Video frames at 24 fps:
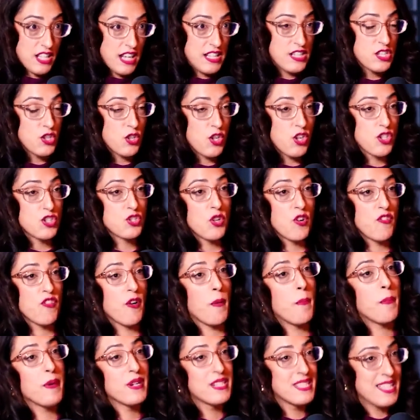and so you're sort of
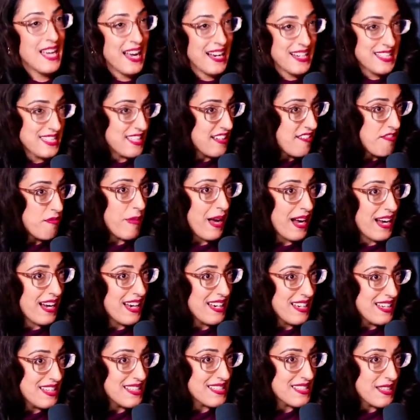a protective
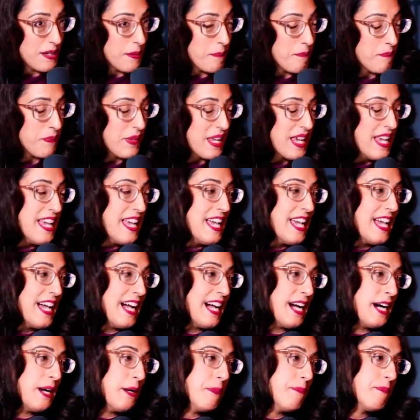mechanism.
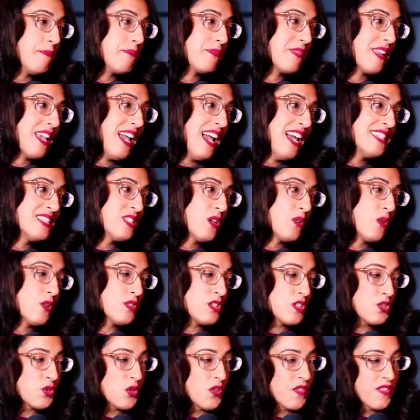And so those
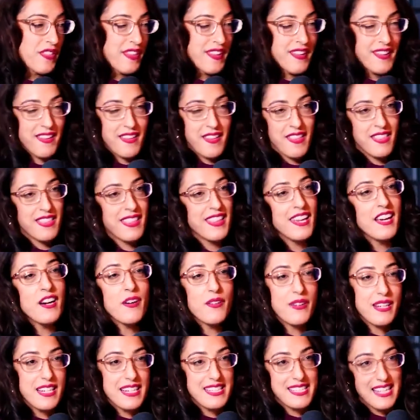are sort of the
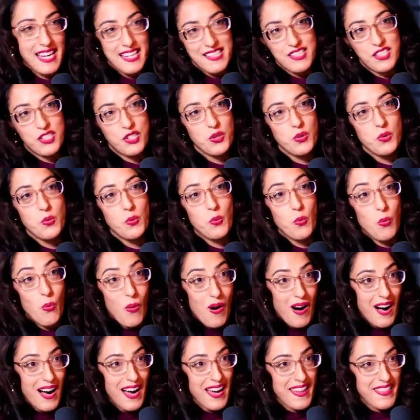theories as to
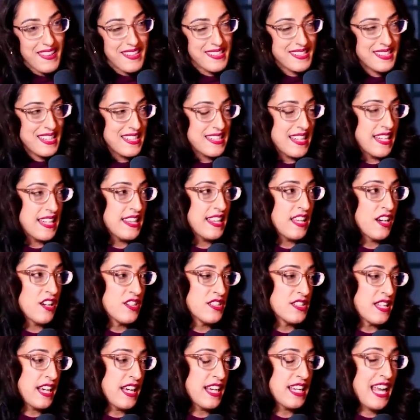why this is. And
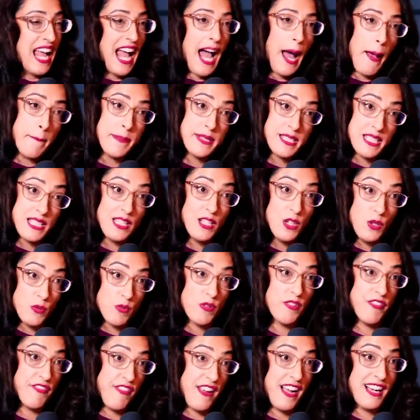there's an absolute
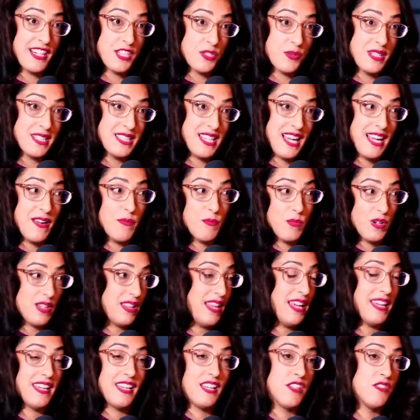refractory time
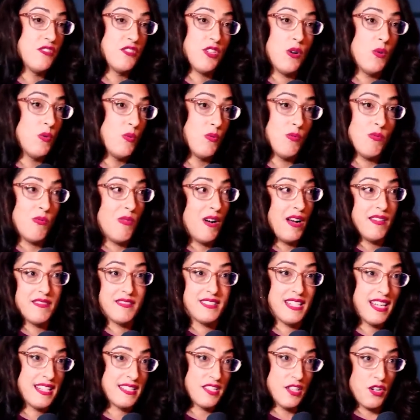where you don't want
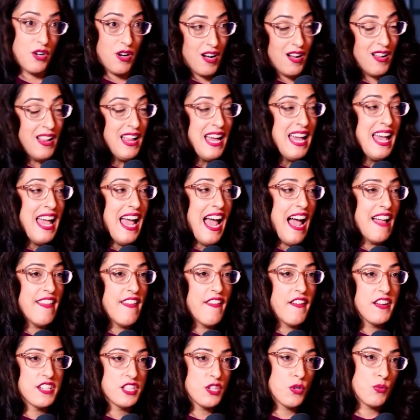sex at all. And then
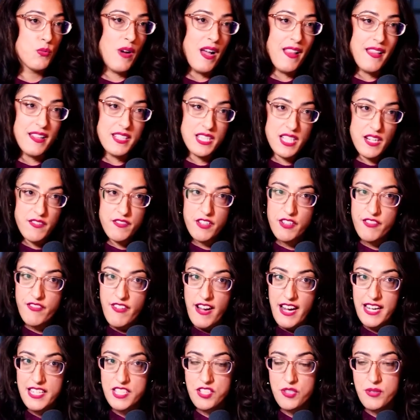there's a relative
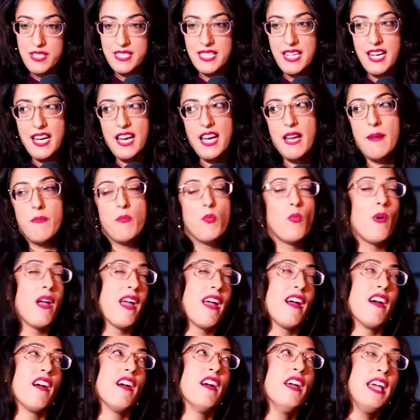refractory time
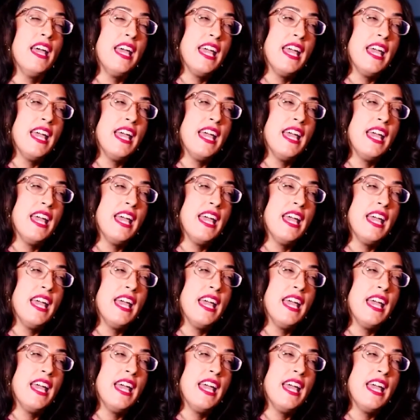where